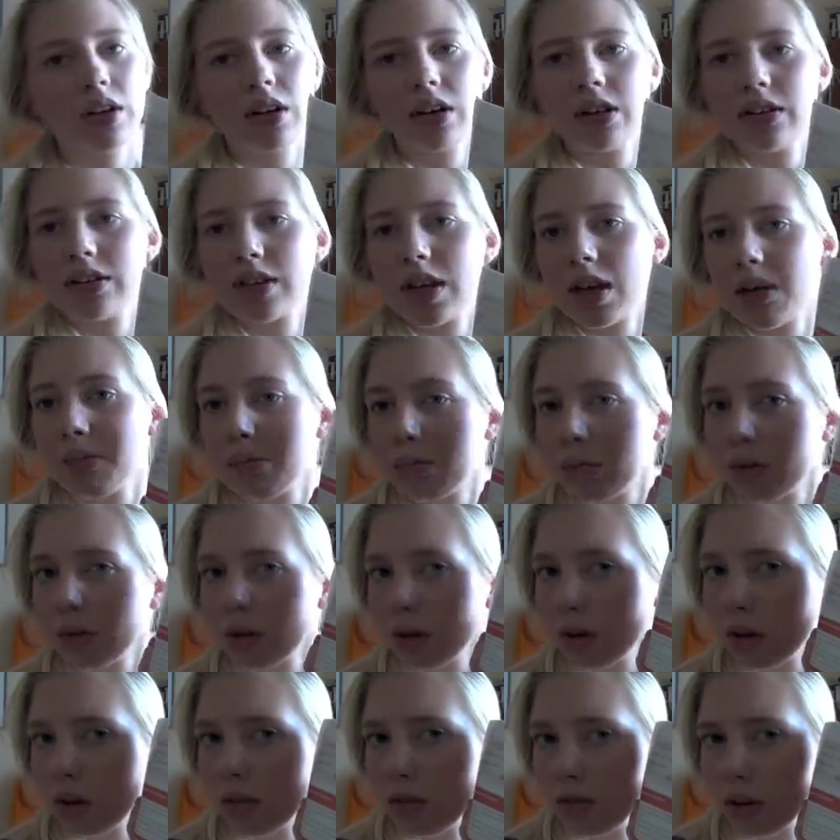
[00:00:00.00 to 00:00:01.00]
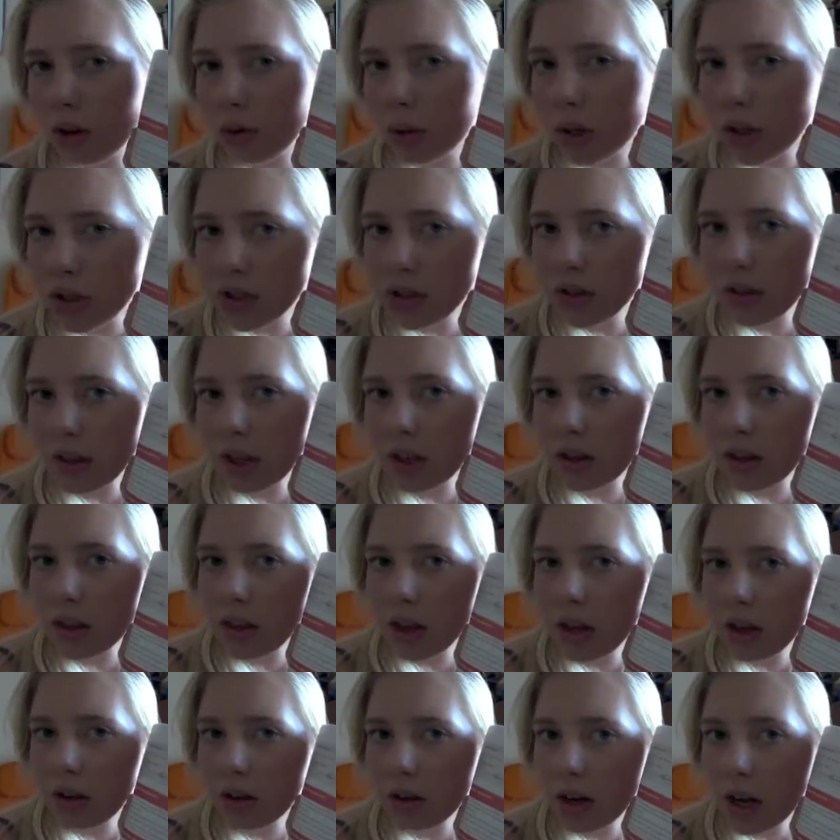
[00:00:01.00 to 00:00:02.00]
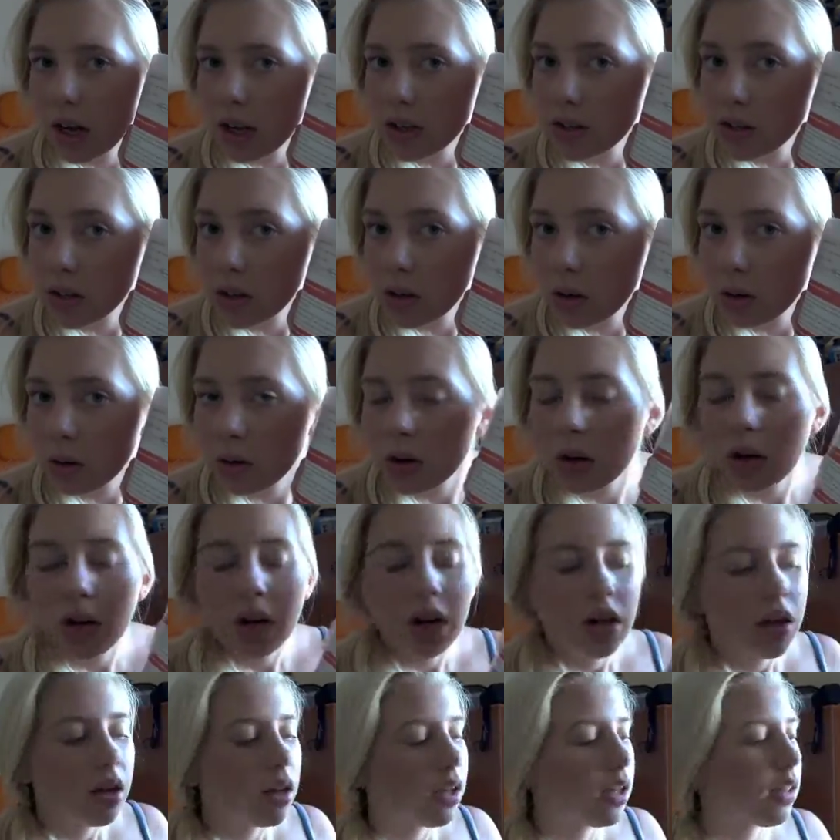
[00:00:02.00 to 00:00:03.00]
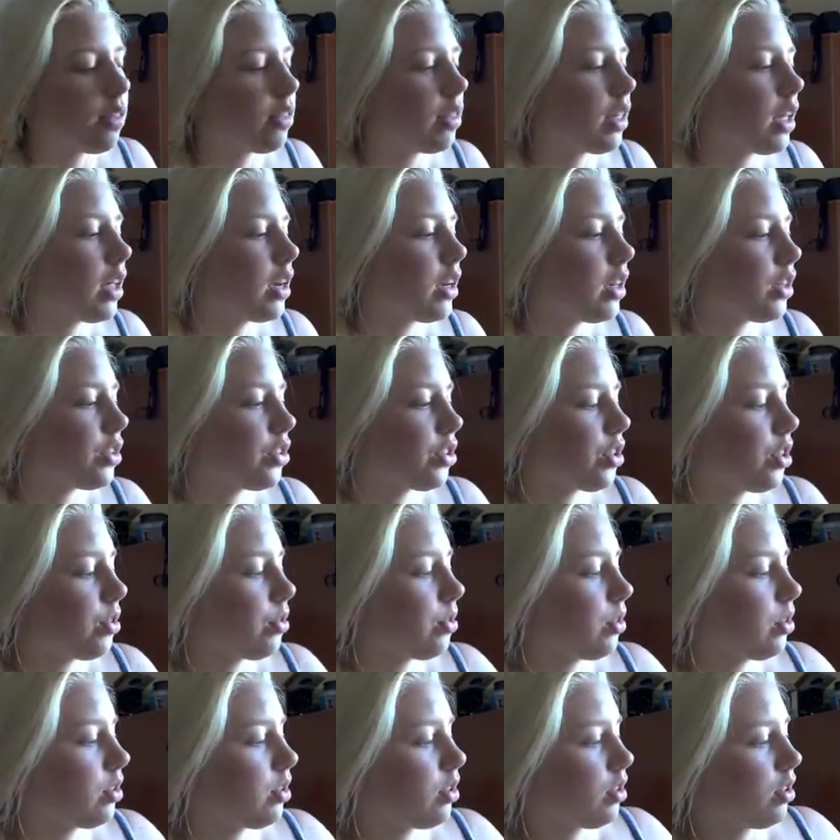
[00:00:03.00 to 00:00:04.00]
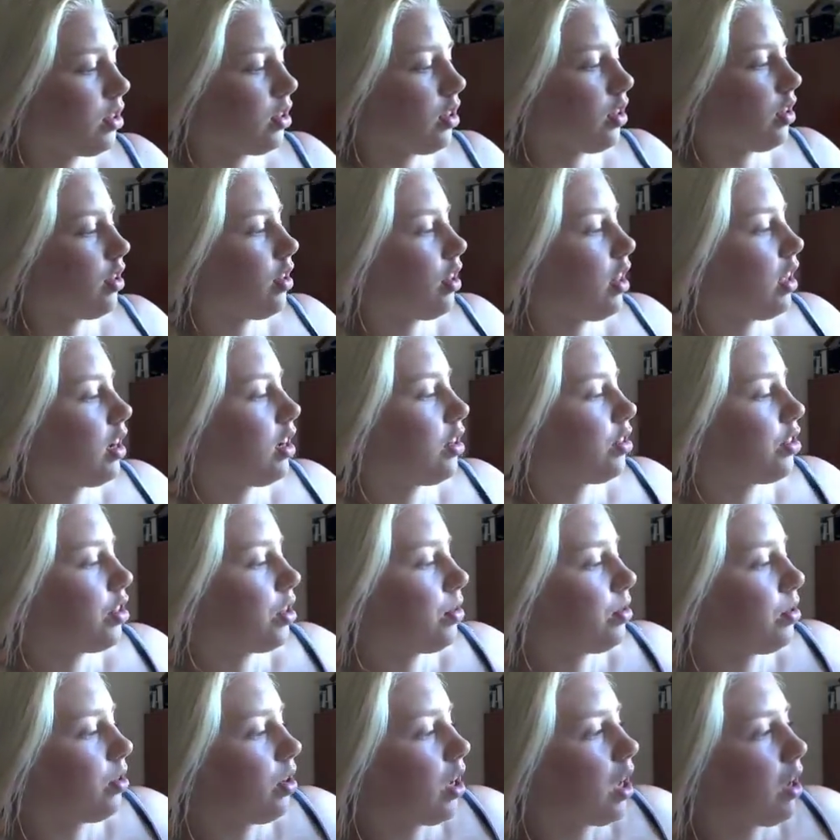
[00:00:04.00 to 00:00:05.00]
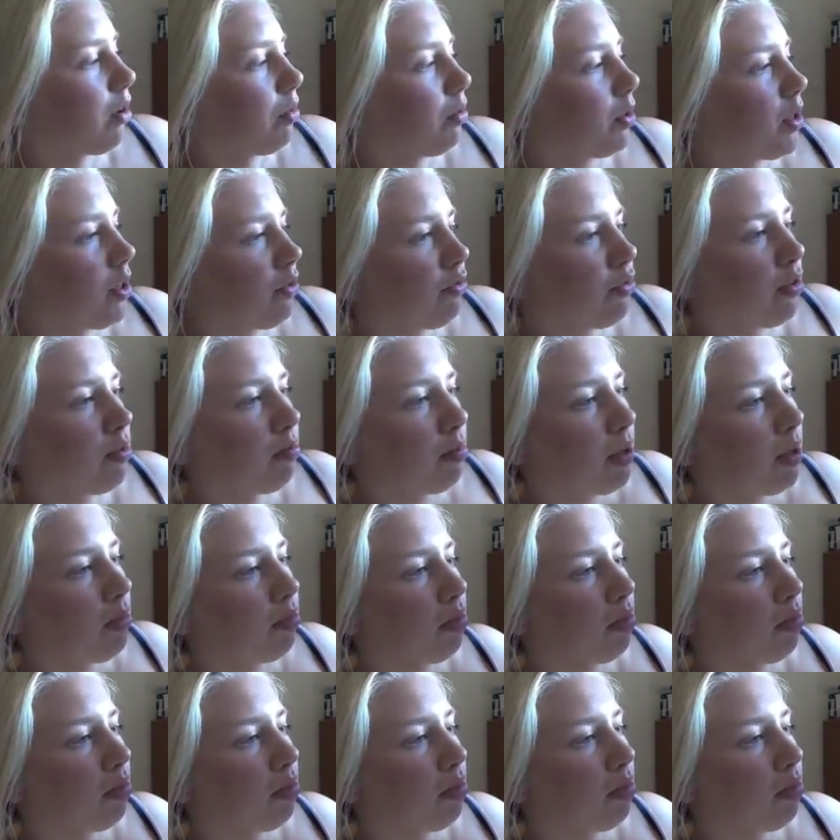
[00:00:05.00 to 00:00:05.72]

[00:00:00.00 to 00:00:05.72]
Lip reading: example of a question that they could ask you, and then it shows you how different